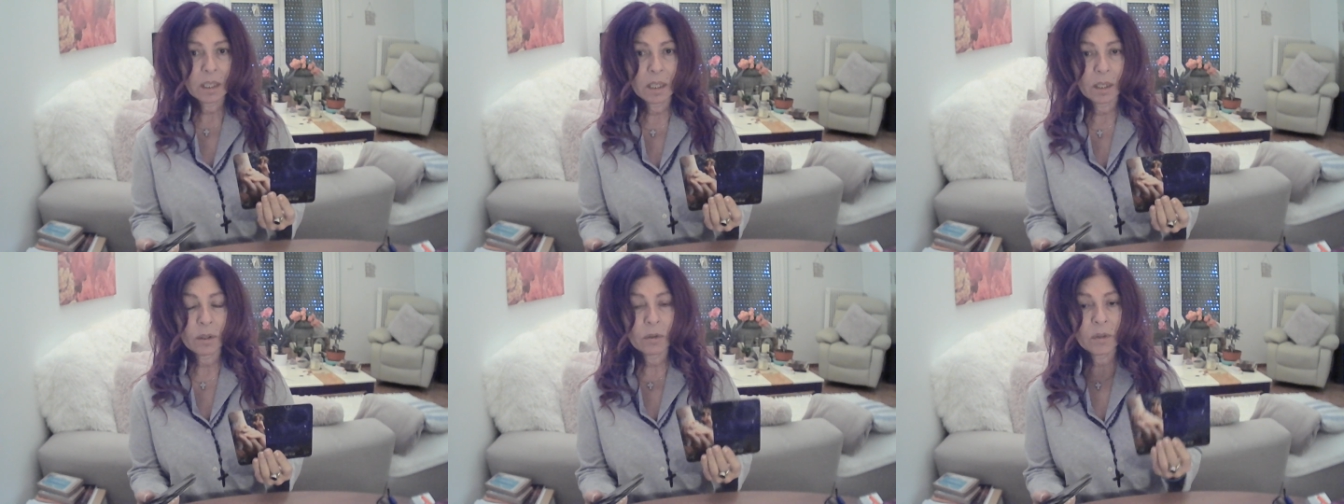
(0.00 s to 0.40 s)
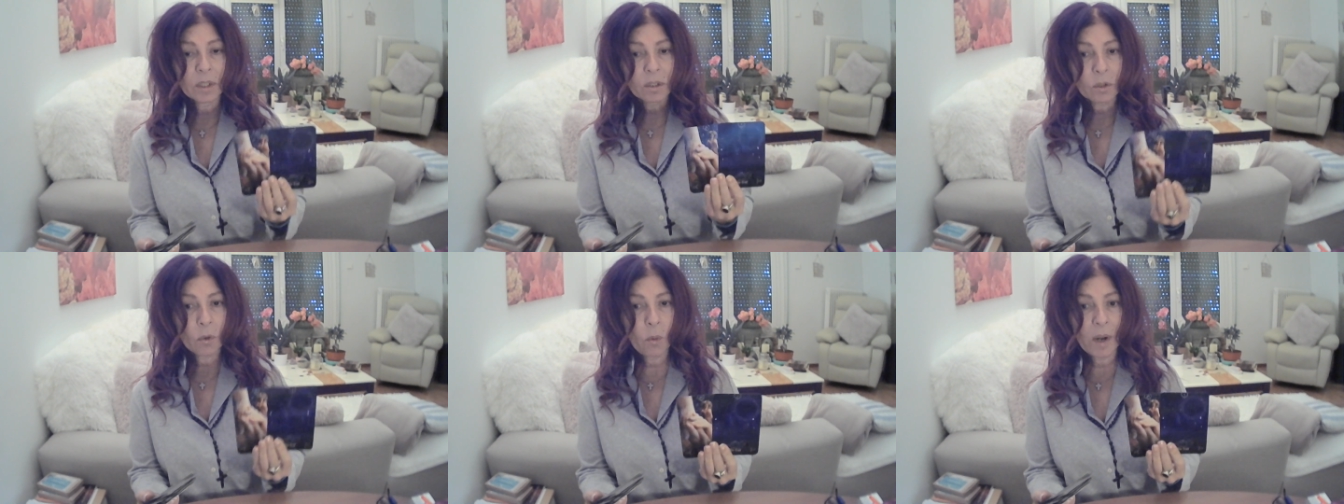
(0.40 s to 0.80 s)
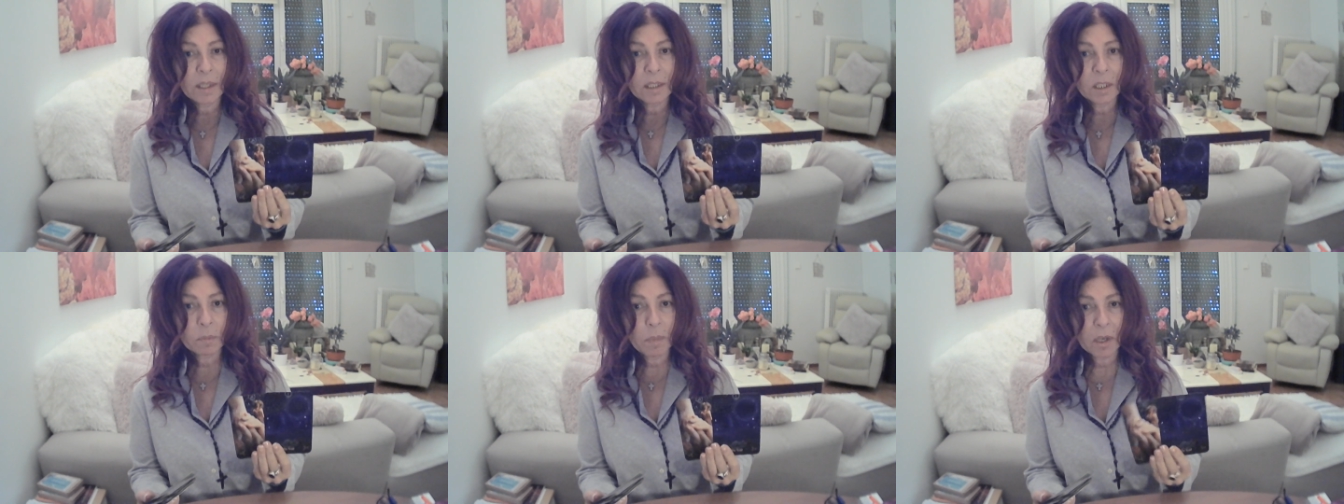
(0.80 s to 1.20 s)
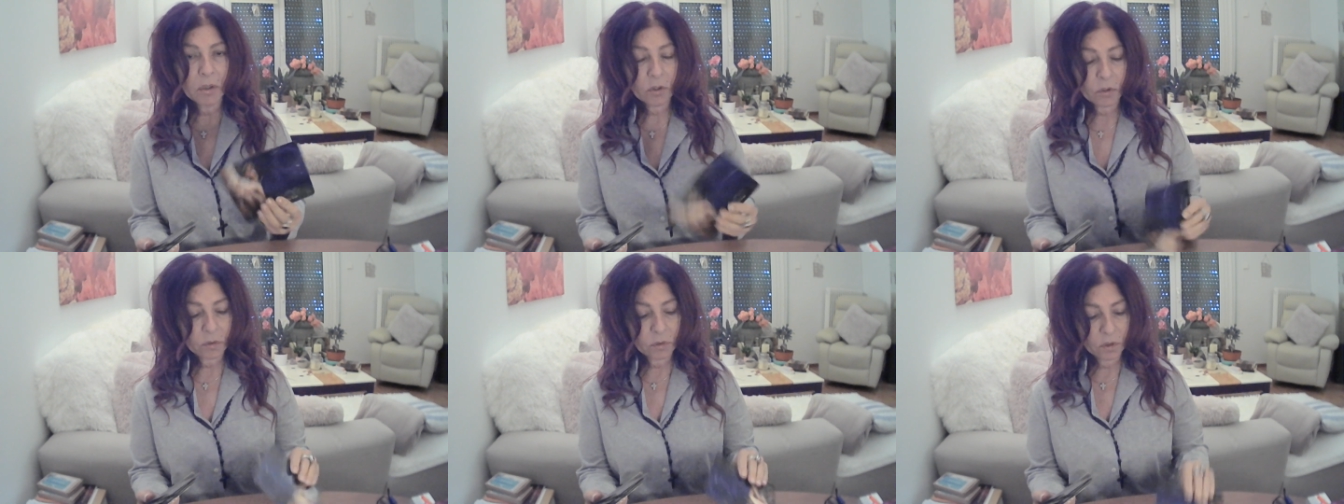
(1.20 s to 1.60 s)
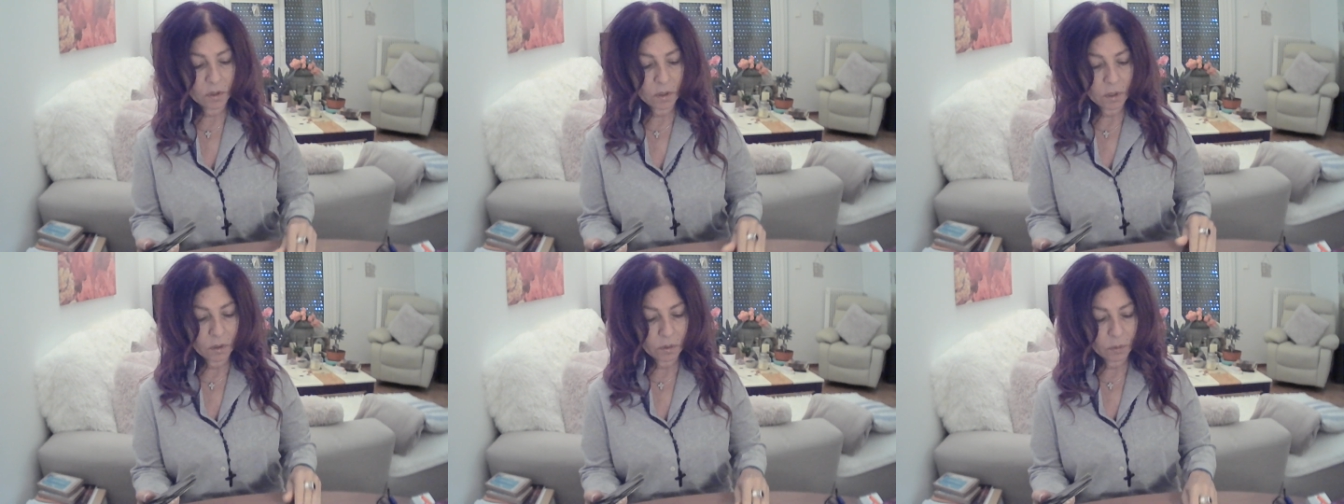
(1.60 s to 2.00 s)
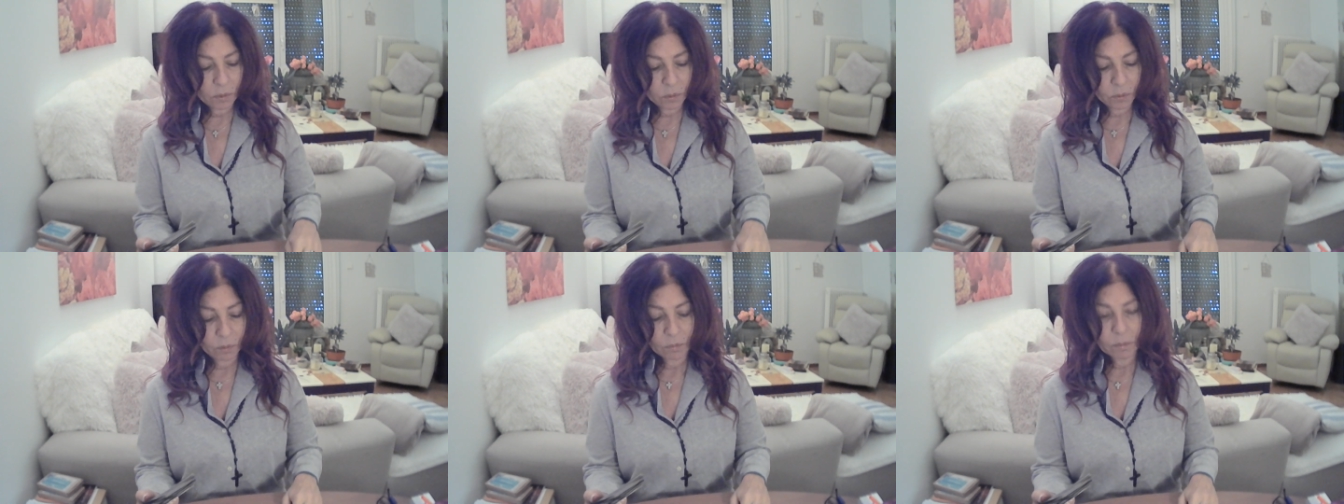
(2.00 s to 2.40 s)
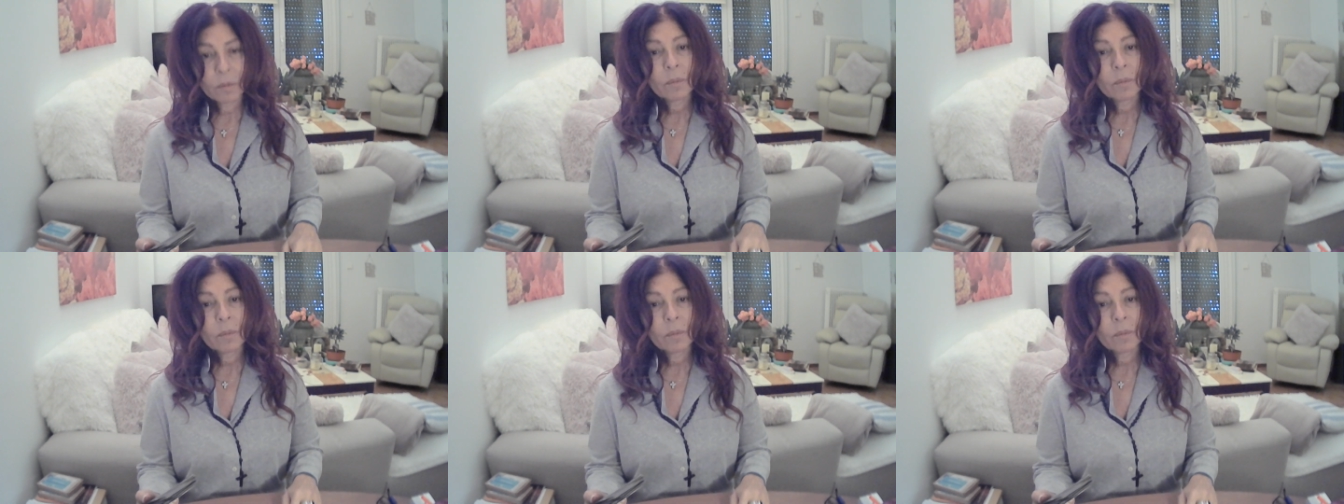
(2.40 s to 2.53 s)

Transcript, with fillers: here that's quite special to you